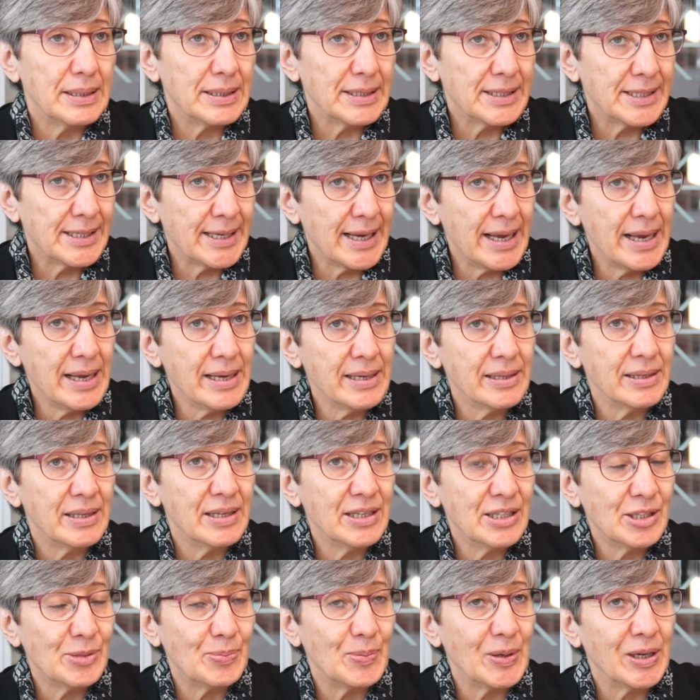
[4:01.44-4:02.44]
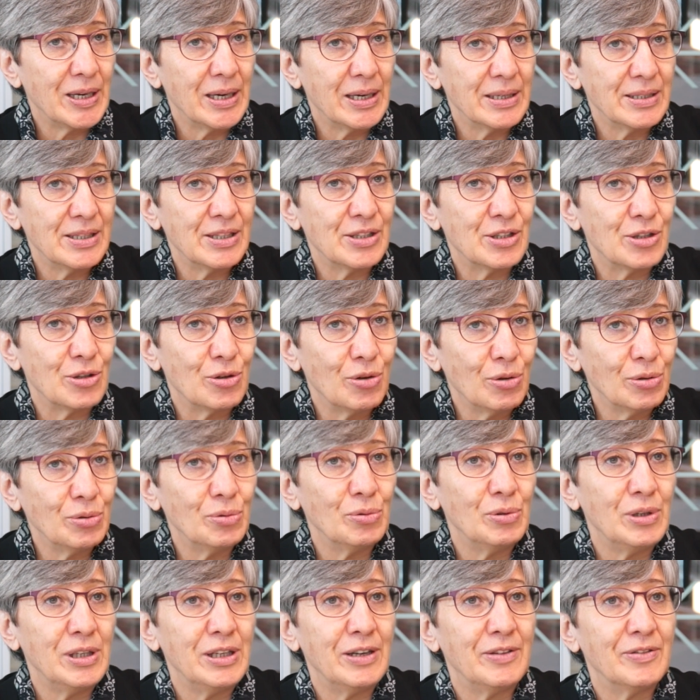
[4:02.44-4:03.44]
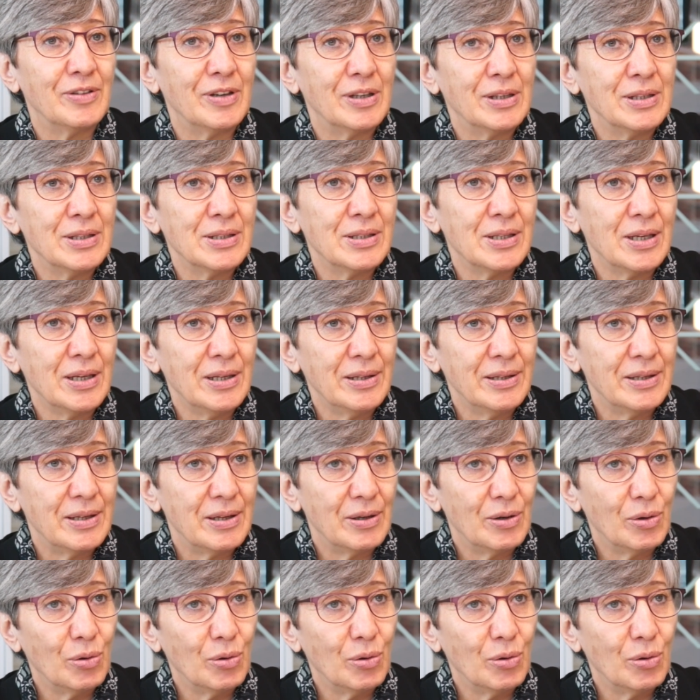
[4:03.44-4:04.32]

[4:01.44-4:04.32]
Saying this because it's not only Afghanistan, the